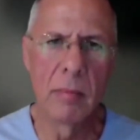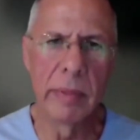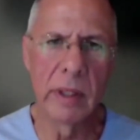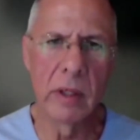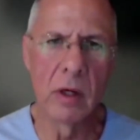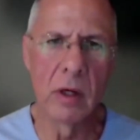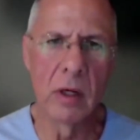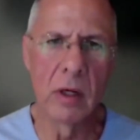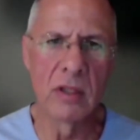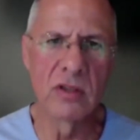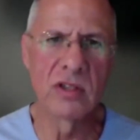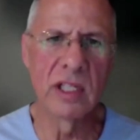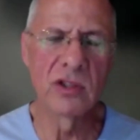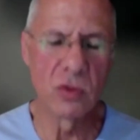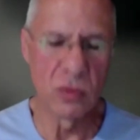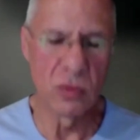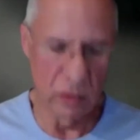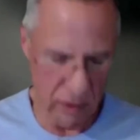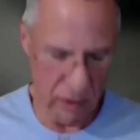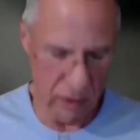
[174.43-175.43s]
because
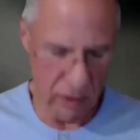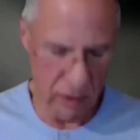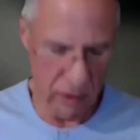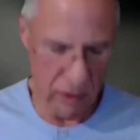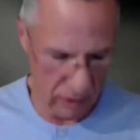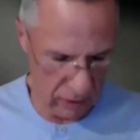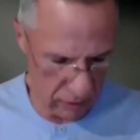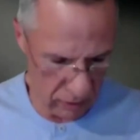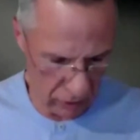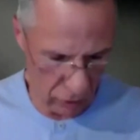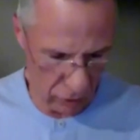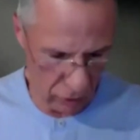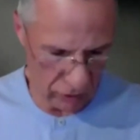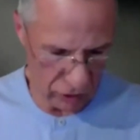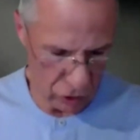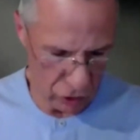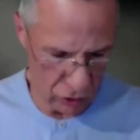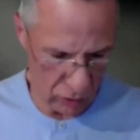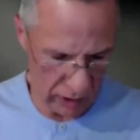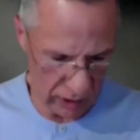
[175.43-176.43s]
it's
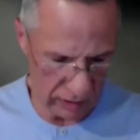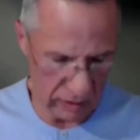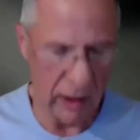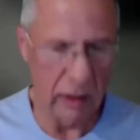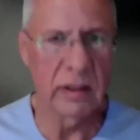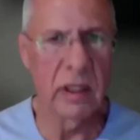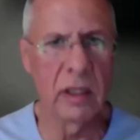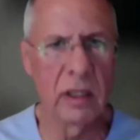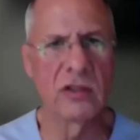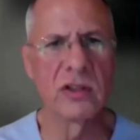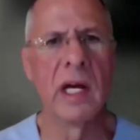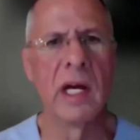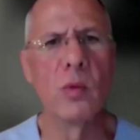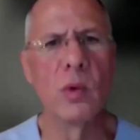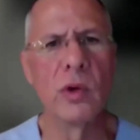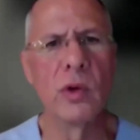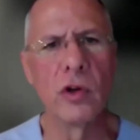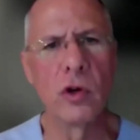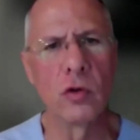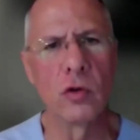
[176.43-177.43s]
usually a telltale sign
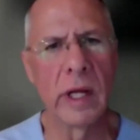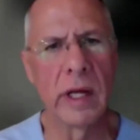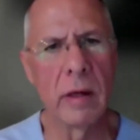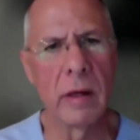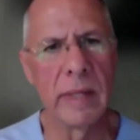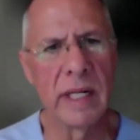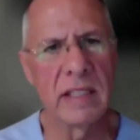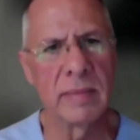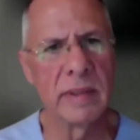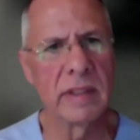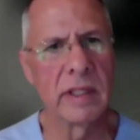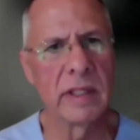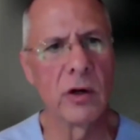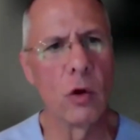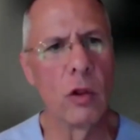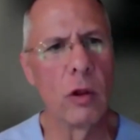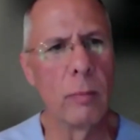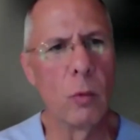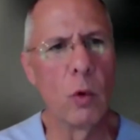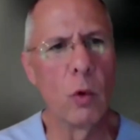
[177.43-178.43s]
when you go down the basement and
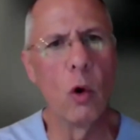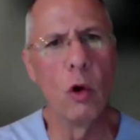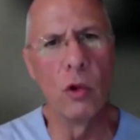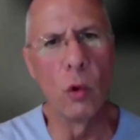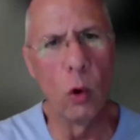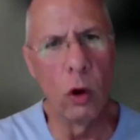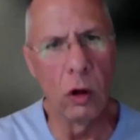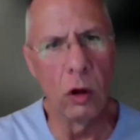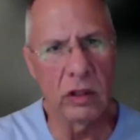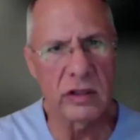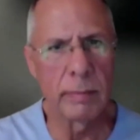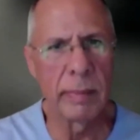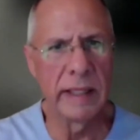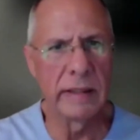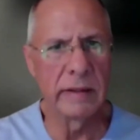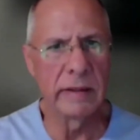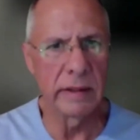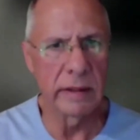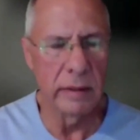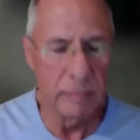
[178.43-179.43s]
all the walls are
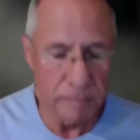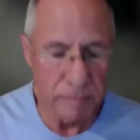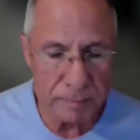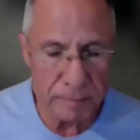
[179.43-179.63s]
painted